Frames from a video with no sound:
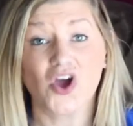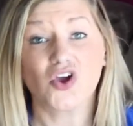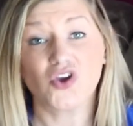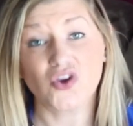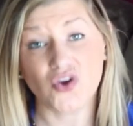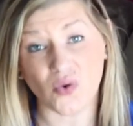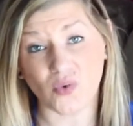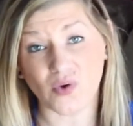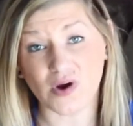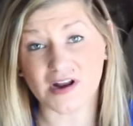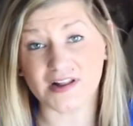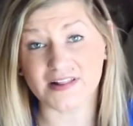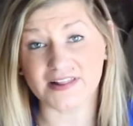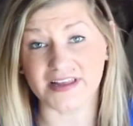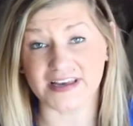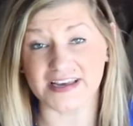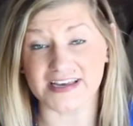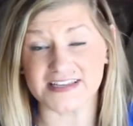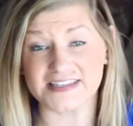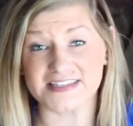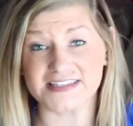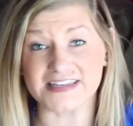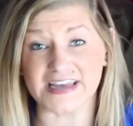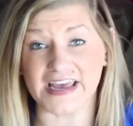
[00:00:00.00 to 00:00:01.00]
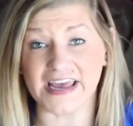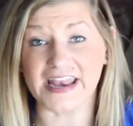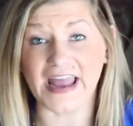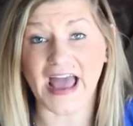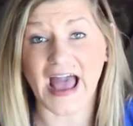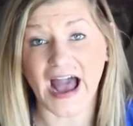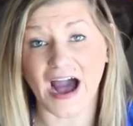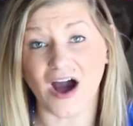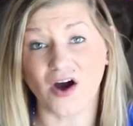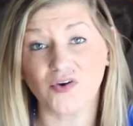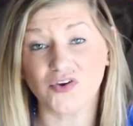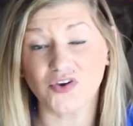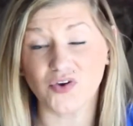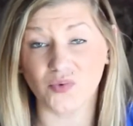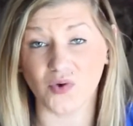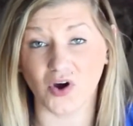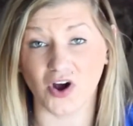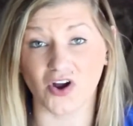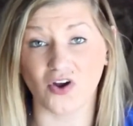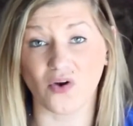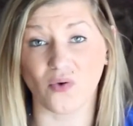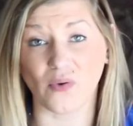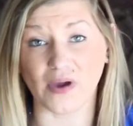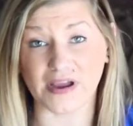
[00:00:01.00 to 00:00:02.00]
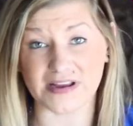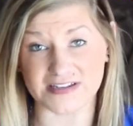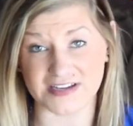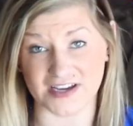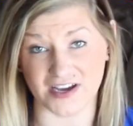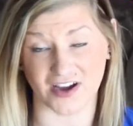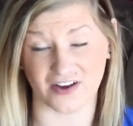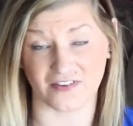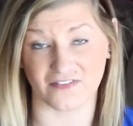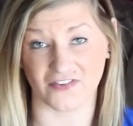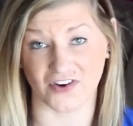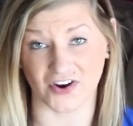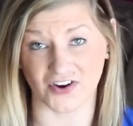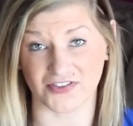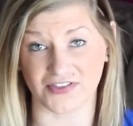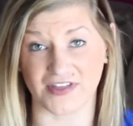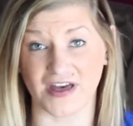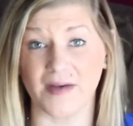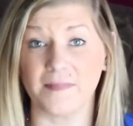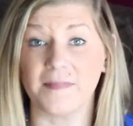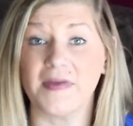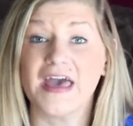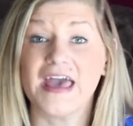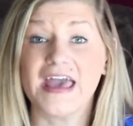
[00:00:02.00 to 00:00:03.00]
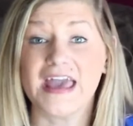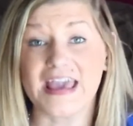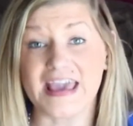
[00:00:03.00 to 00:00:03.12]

your list and how you are going to convert them